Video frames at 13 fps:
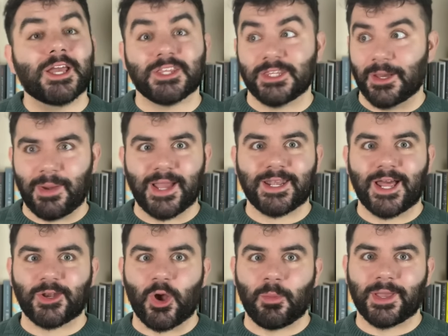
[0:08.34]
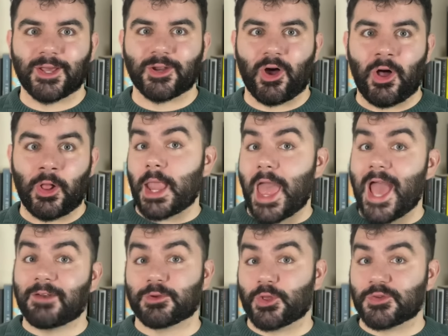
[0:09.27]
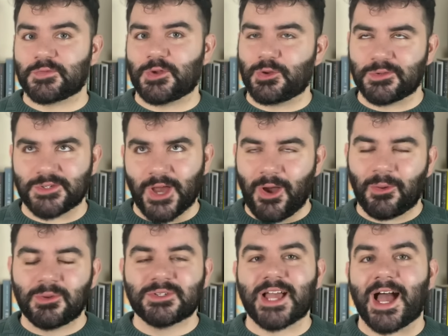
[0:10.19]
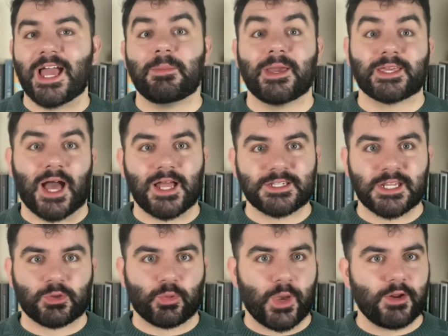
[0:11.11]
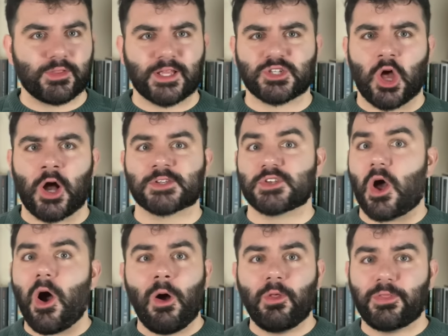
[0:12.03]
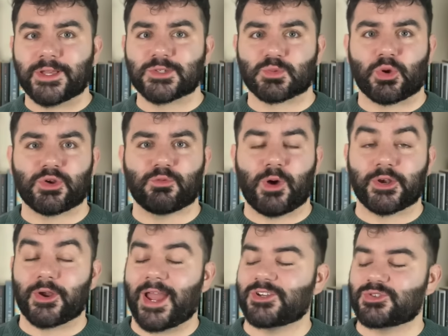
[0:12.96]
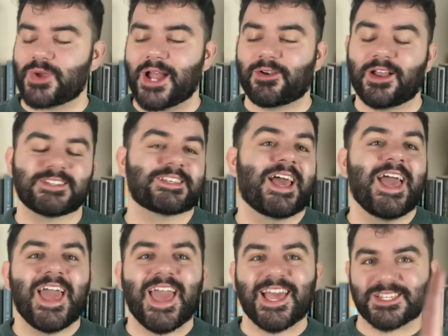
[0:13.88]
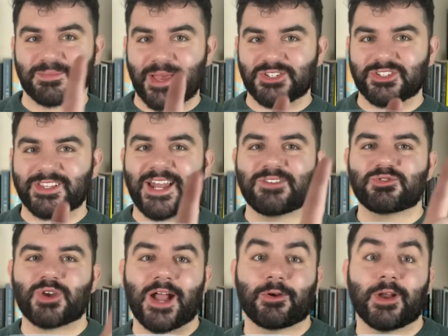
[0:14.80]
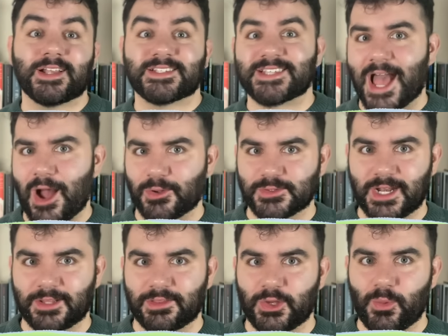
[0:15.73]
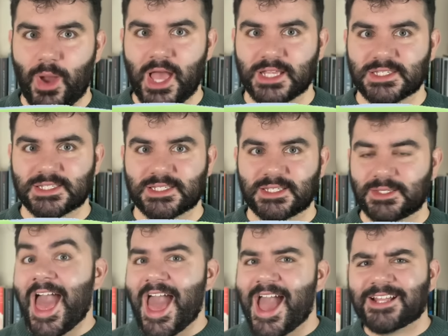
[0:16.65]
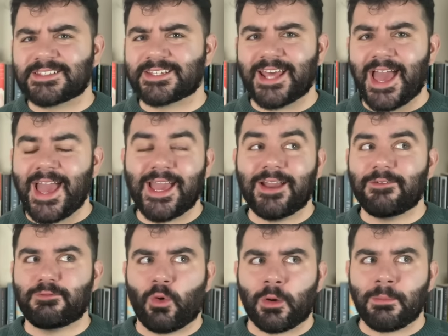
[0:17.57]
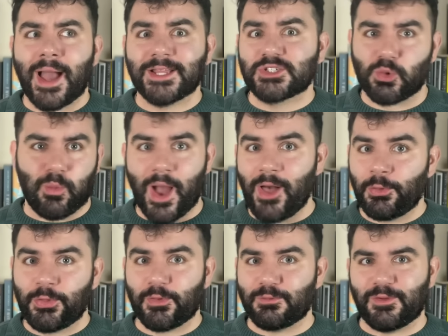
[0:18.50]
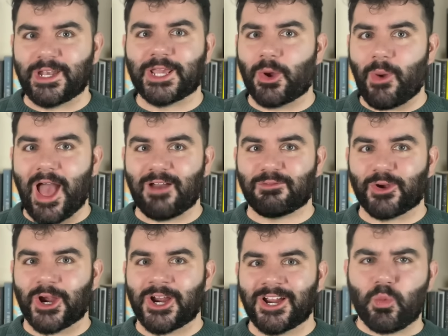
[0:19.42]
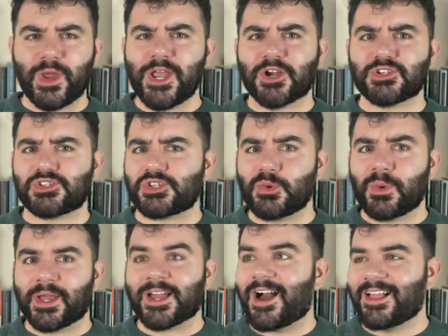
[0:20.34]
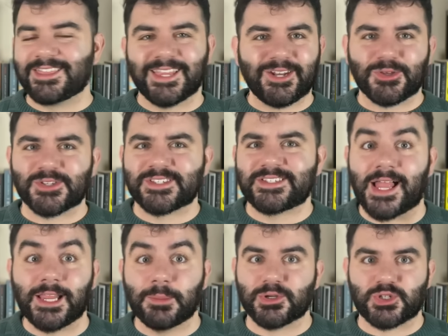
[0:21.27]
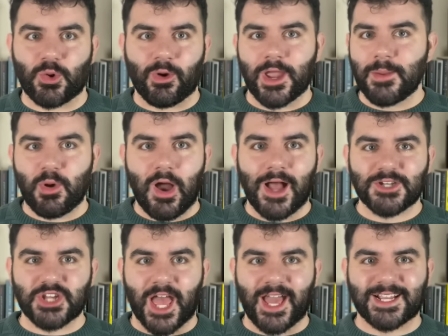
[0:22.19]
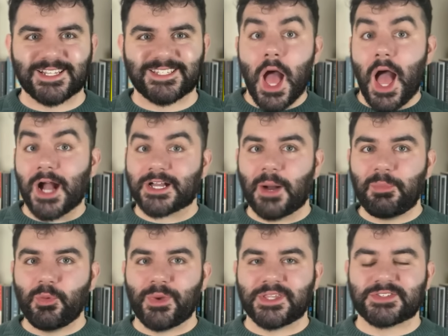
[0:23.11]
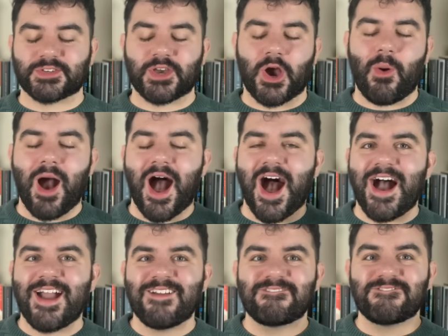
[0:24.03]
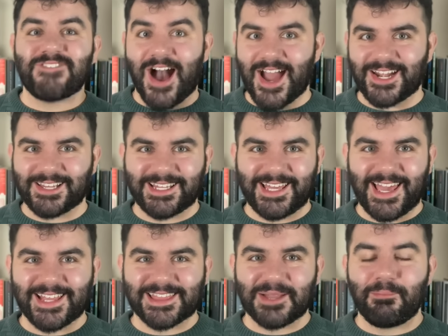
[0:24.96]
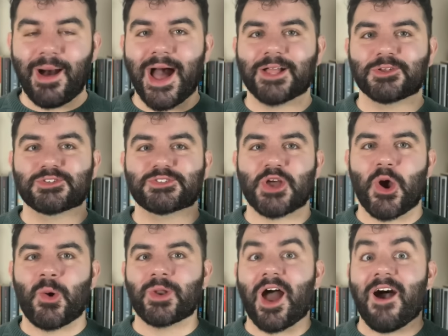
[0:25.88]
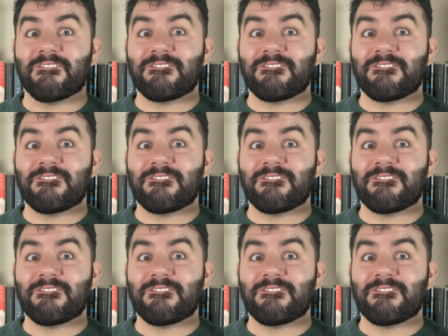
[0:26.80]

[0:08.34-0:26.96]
you might not know me at all. And for those of you who don't, I am a content creator that talks all things World of Wonder and Drag Race, especially that of Drag Race outside of the US. And today, for my 12th video ever, we are doing a little celebratory project. A couple weeks ago, I finally hit the milestone of